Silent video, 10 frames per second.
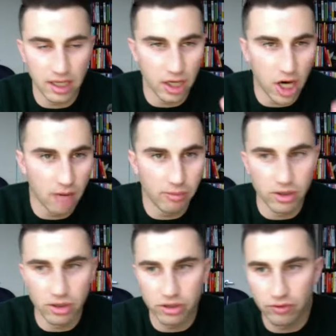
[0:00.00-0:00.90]

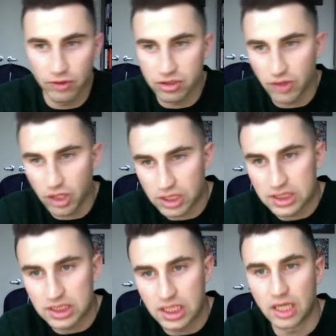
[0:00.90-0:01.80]
Auburn, University of
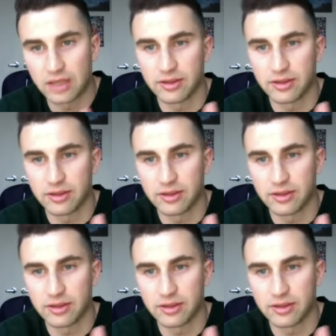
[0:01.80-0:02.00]
Arkansas.